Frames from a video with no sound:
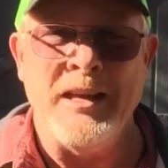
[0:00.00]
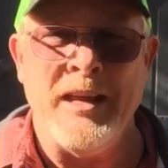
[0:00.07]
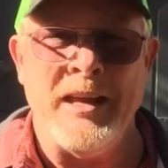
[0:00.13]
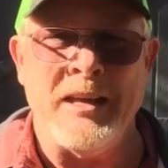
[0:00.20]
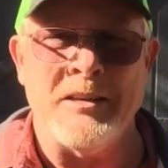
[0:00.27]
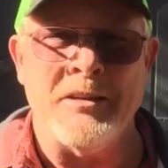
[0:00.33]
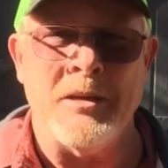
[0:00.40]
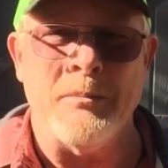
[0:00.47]

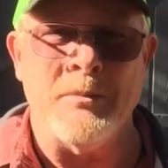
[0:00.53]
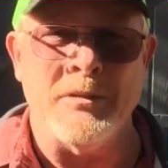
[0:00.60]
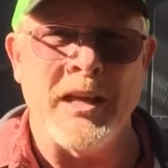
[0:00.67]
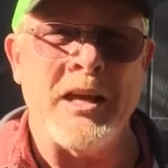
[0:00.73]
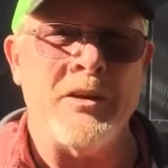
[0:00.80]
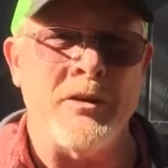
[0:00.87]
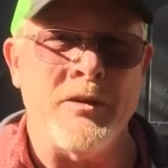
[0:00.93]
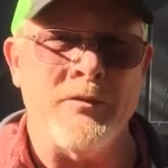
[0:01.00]
And
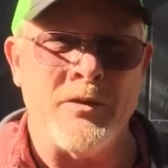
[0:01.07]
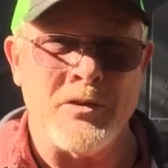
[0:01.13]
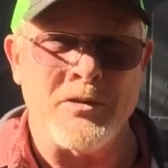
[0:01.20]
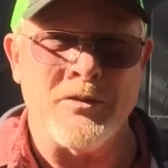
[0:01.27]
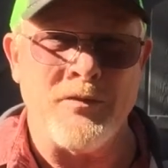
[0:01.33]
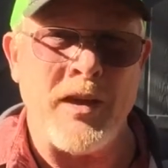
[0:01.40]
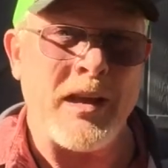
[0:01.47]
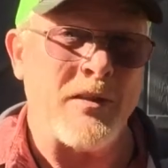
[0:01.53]
later,
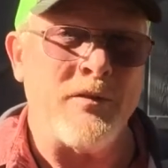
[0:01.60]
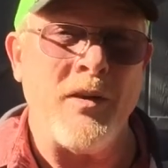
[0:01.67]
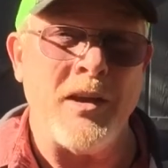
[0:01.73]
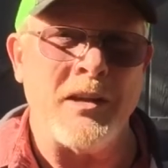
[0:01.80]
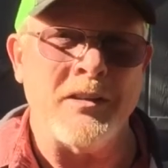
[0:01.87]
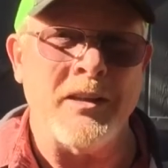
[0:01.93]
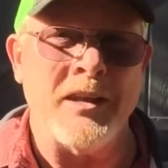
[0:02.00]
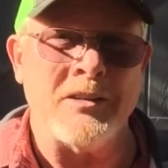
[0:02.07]
if I can
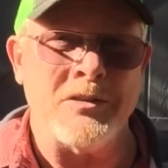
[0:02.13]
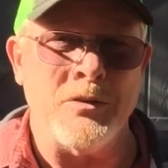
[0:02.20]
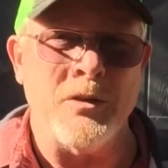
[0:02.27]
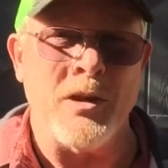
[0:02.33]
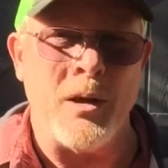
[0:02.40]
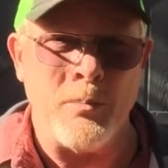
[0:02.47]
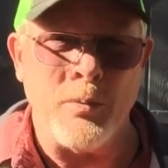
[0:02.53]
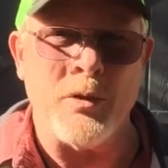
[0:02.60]
find a link to
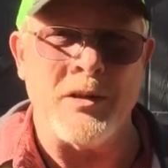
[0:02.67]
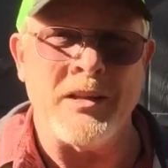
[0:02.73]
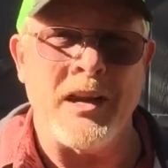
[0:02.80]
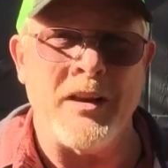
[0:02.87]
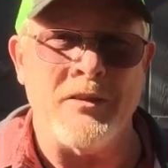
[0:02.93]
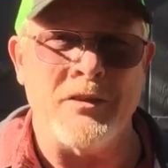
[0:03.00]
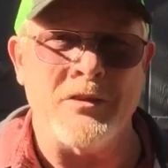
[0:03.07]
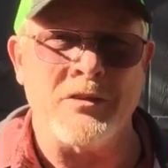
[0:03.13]
it, I'll put it
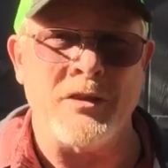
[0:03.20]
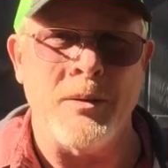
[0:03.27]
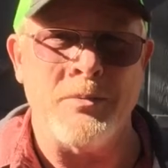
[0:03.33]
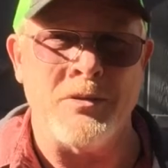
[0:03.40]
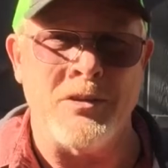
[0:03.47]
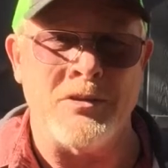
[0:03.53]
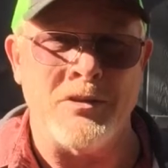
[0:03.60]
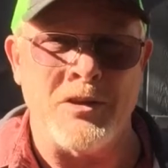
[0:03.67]
down in the
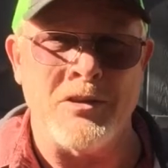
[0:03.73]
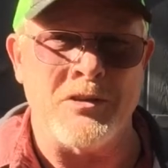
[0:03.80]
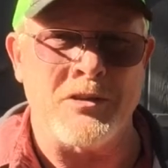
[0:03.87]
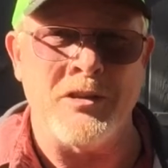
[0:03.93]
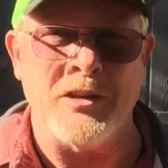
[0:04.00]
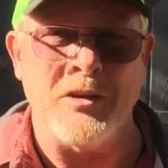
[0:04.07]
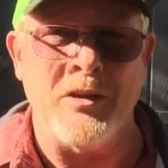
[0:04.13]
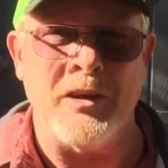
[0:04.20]
description so you can just
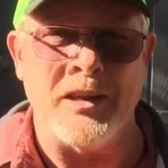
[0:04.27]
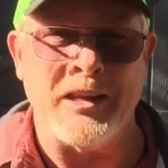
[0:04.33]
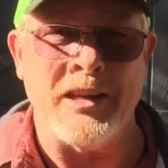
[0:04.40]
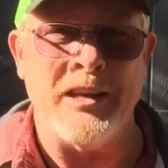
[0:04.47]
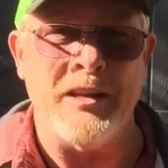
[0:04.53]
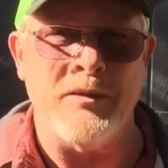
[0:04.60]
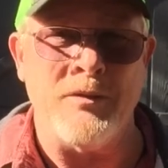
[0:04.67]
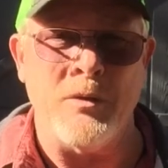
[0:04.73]
click on it and
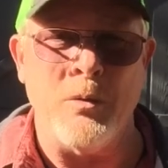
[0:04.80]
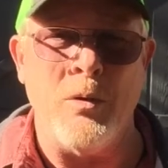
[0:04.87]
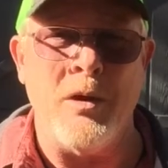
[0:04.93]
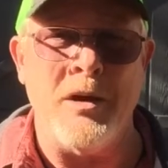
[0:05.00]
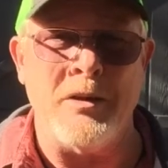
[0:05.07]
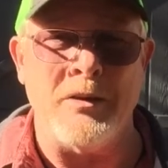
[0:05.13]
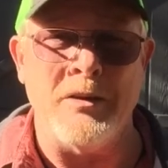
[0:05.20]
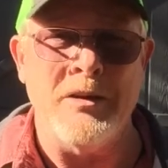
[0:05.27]
get it if you
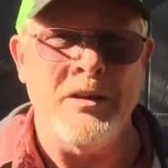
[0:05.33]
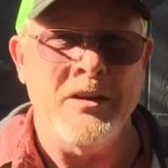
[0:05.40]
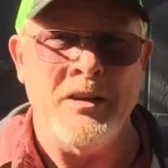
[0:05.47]
want, or